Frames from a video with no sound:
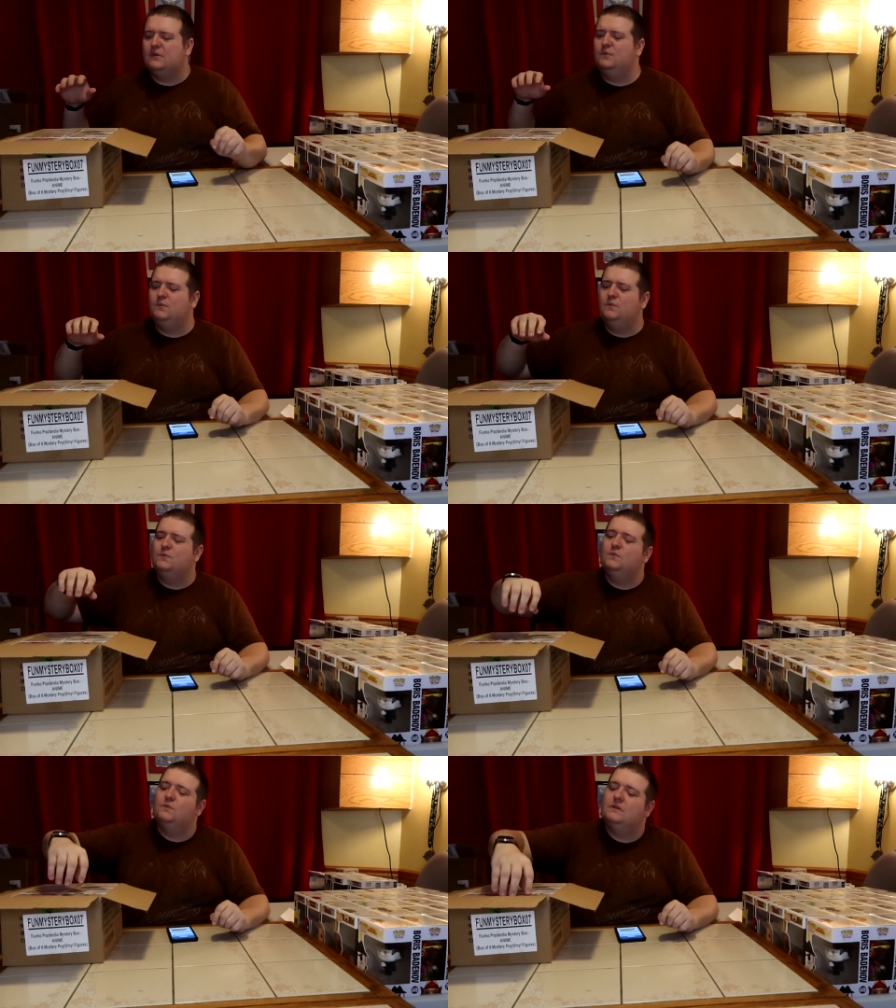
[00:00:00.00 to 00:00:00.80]

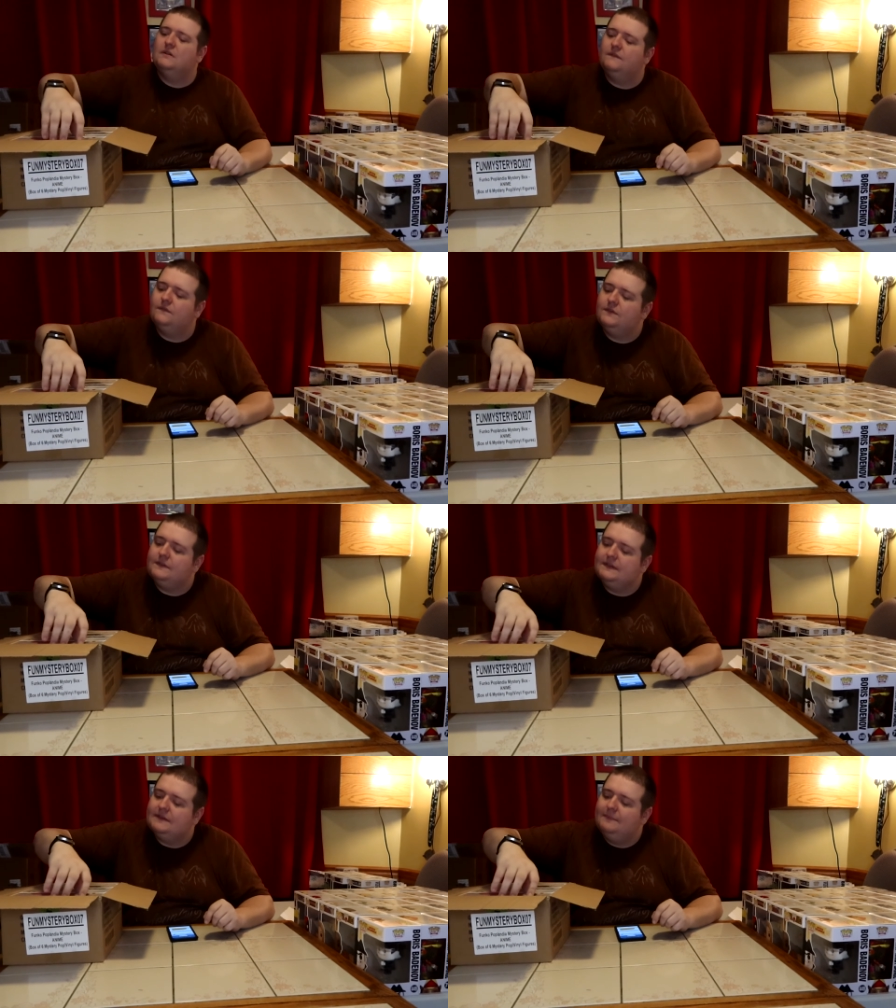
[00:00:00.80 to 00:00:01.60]
Ooh,
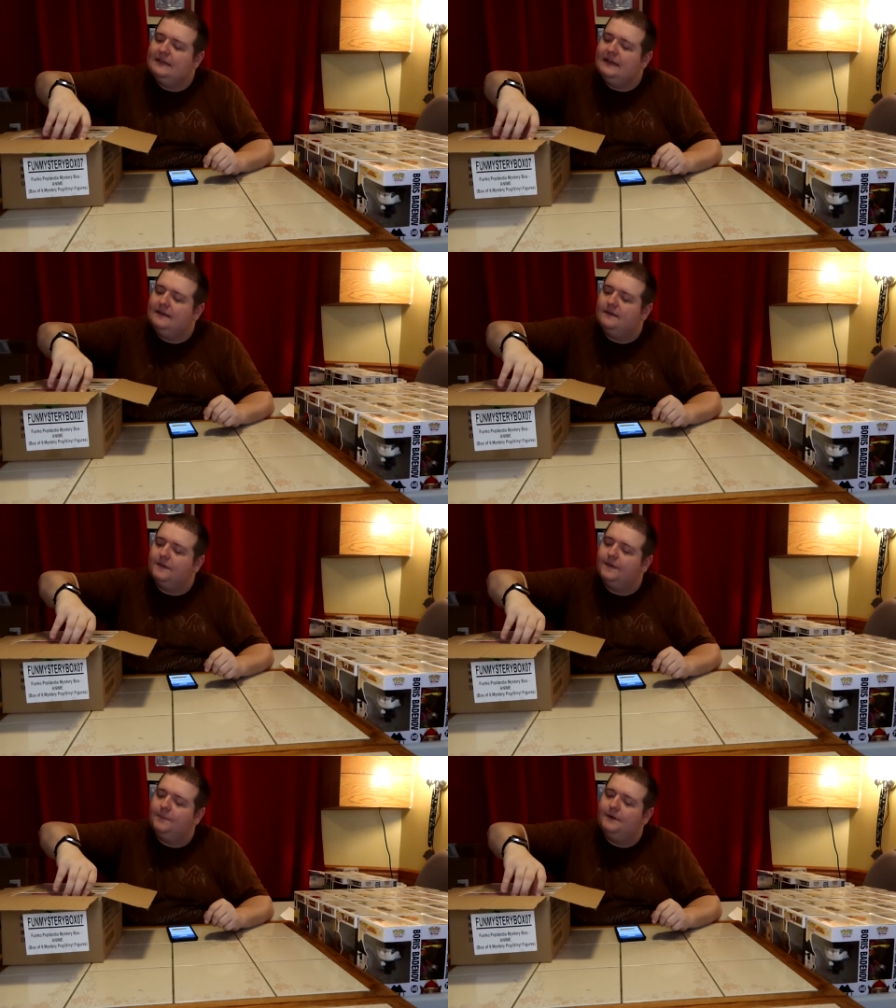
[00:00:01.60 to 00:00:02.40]
unfortunately somebody got
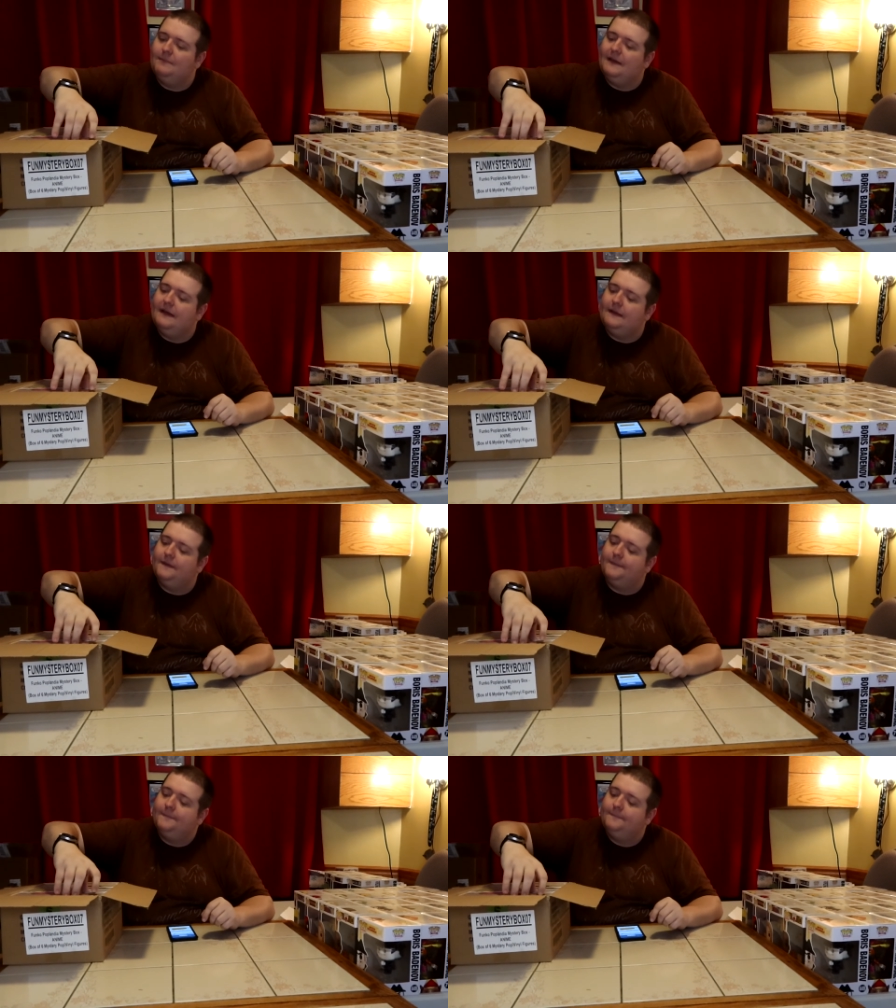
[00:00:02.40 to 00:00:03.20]
hurt pretty bad here.